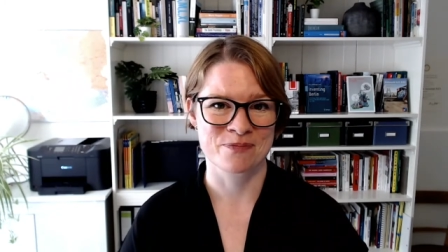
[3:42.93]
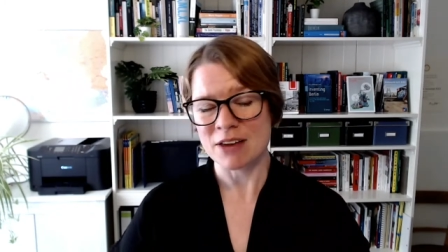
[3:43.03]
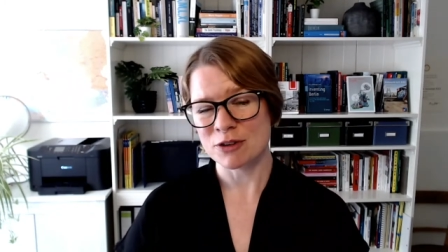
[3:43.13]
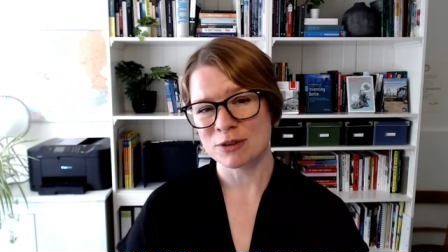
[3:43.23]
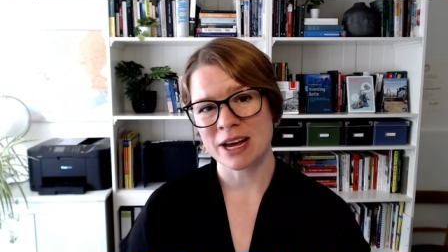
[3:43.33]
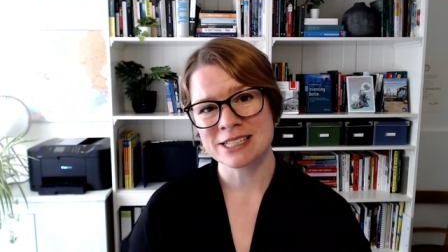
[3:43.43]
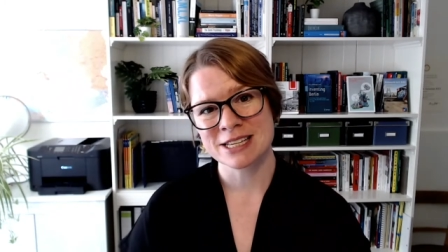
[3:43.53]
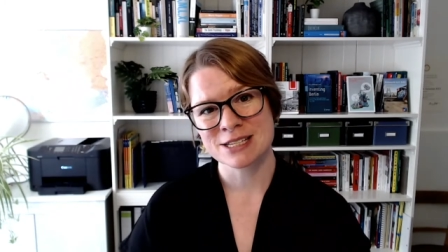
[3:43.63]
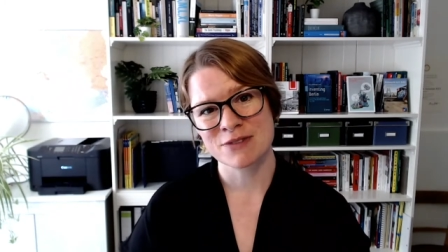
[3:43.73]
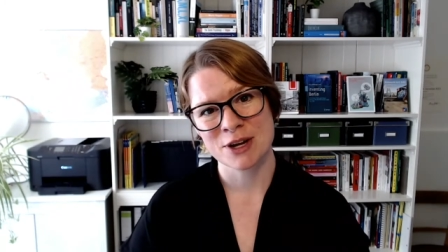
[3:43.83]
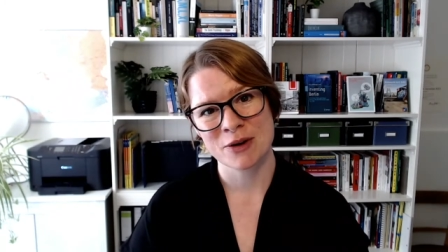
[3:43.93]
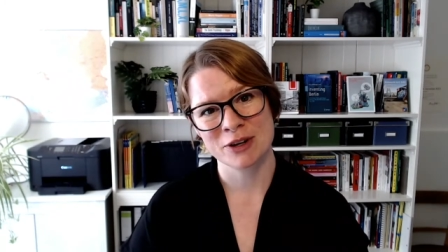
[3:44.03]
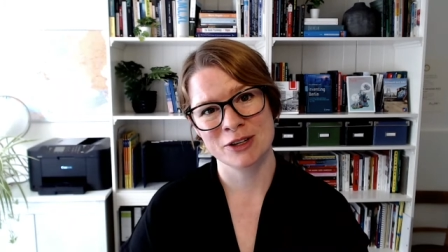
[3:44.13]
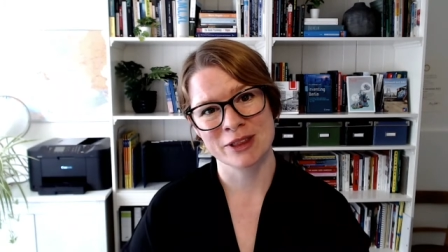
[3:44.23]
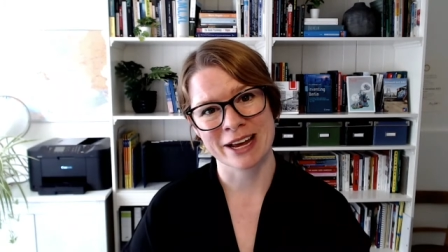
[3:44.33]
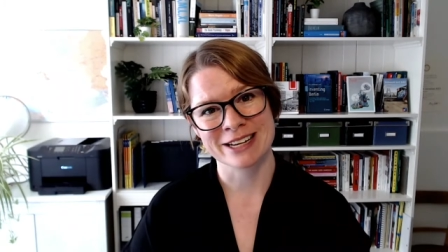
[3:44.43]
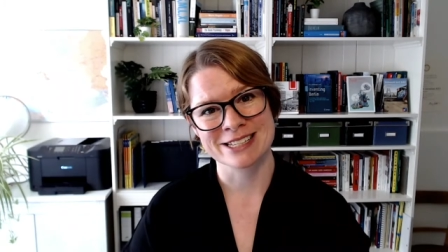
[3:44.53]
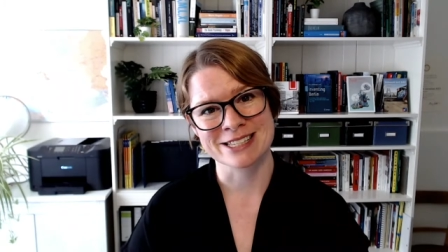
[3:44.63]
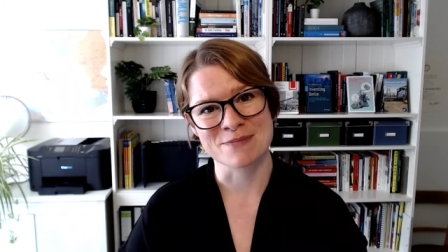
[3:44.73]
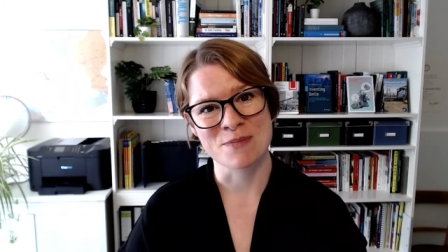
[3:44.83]
If you liked this video and you'd like to
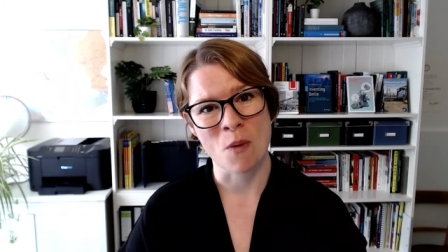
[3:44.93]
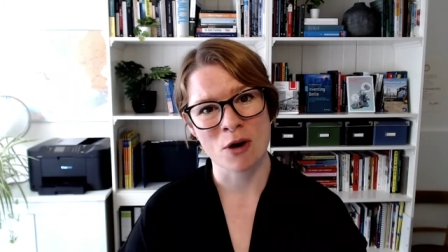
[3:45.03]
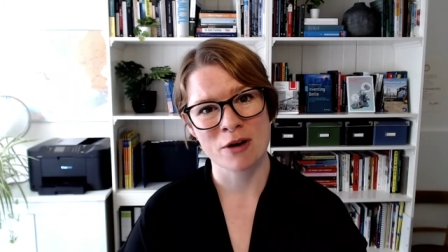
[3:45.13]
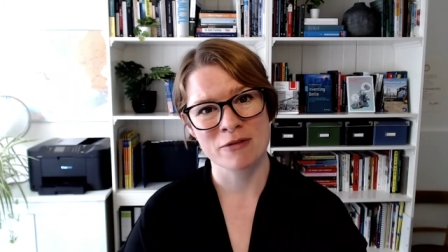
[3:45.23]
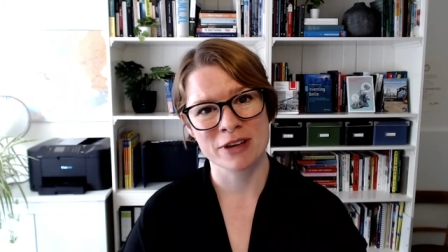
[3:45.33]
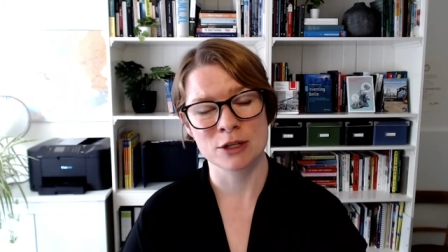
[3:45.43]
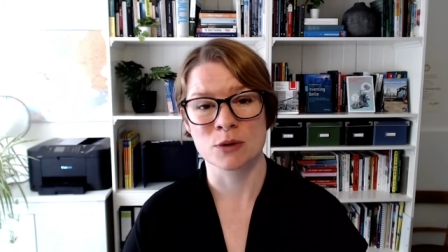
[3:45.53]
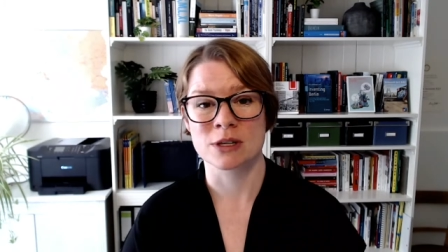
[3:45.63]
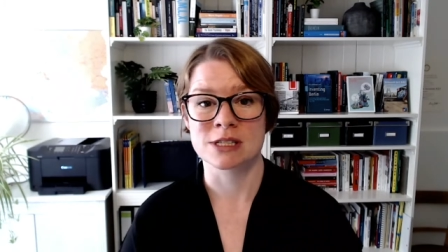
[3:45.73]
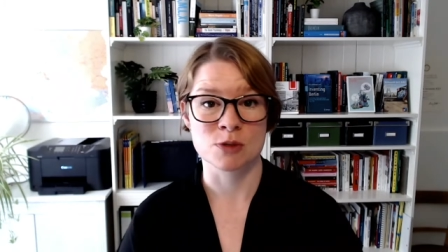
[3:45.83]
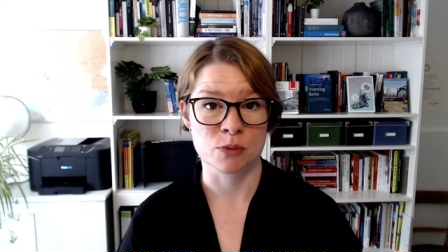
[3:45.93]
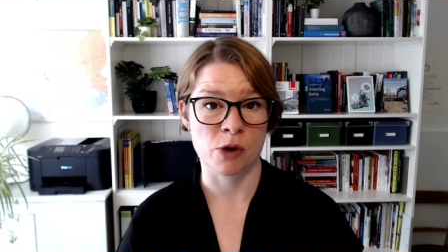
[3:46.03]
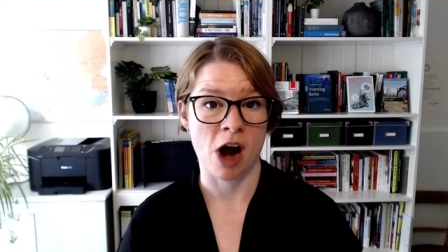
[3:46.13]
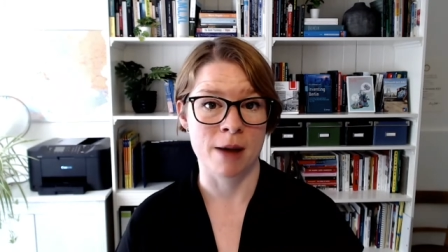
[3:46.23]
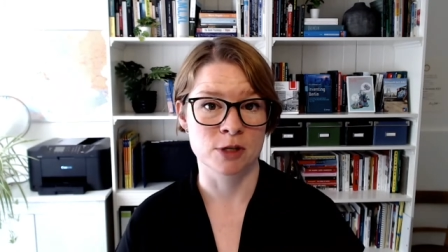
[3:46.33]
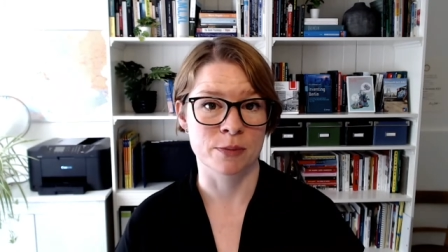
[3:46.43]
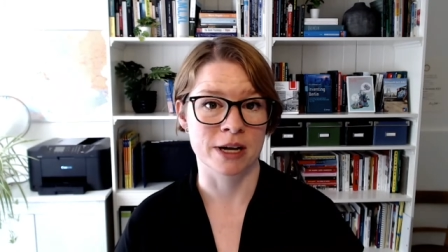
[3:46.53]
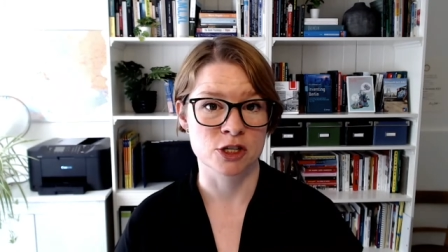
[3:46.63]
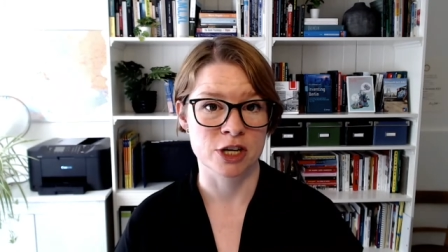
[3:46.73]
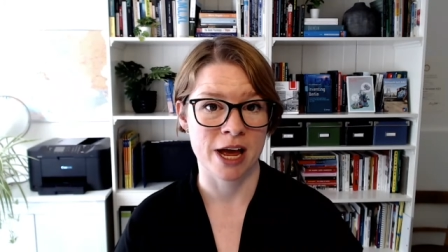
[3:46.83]
see more of it, you can subscribe to my
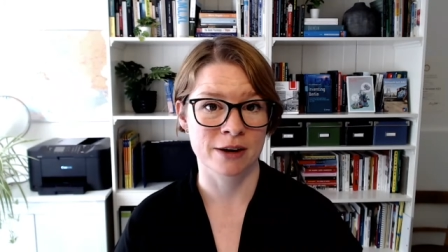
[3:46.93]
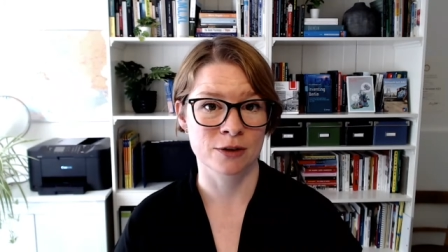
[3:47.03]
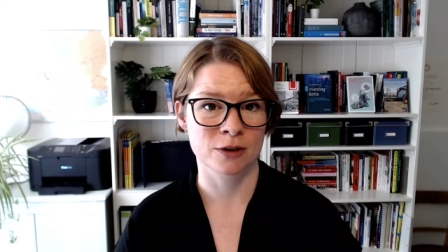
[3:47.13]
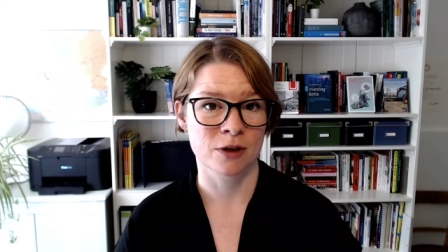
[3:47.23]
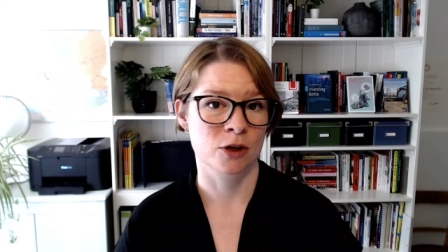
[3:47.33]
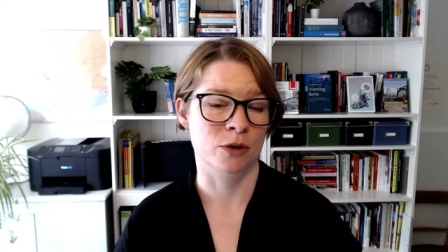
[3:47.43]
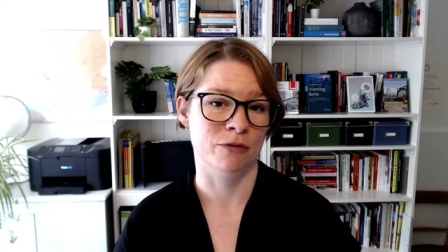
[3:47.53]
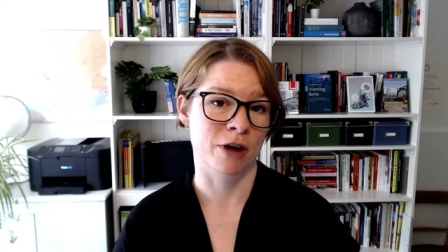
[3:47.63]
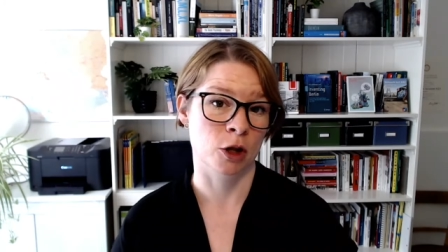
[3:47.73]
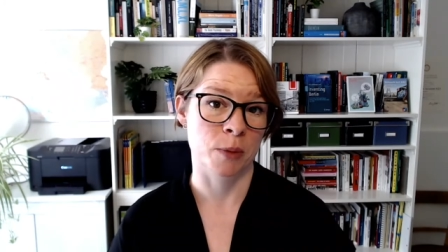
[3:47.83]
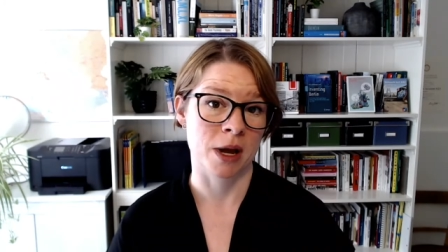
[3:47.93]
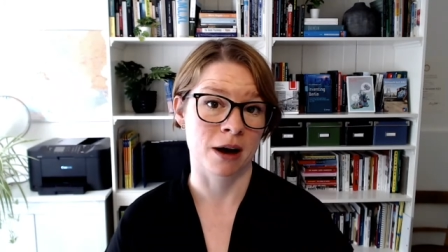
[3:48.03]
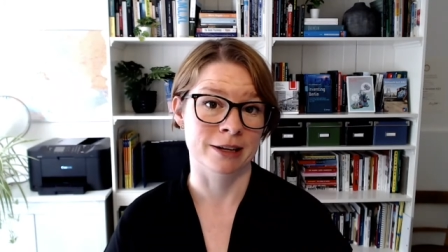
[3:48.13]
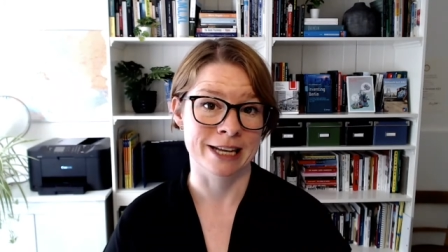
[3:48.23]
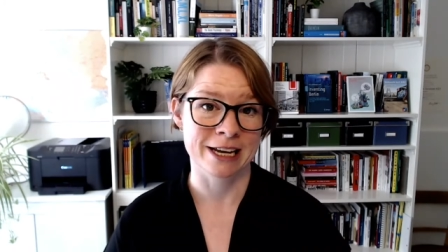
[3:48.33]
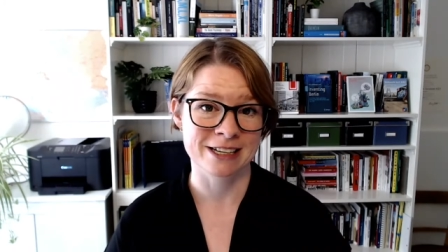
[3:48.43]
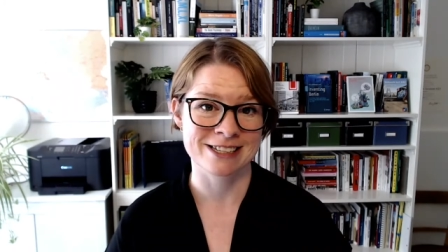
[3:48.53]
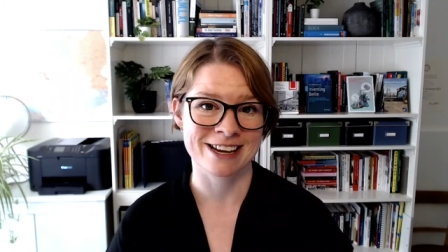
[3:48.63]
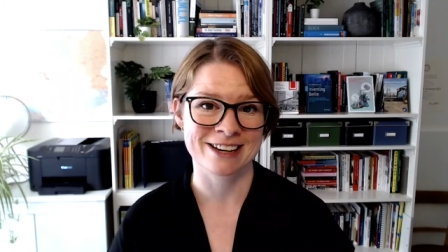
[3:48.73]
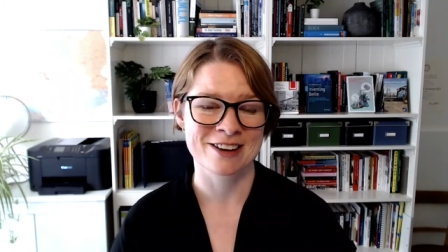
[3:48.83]
channel. You can follow me on
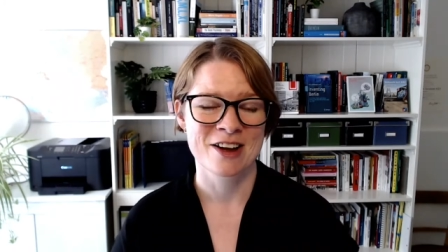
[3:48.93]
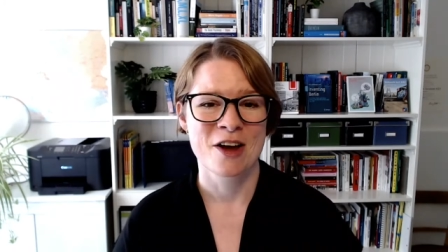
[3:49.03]
LinkedIn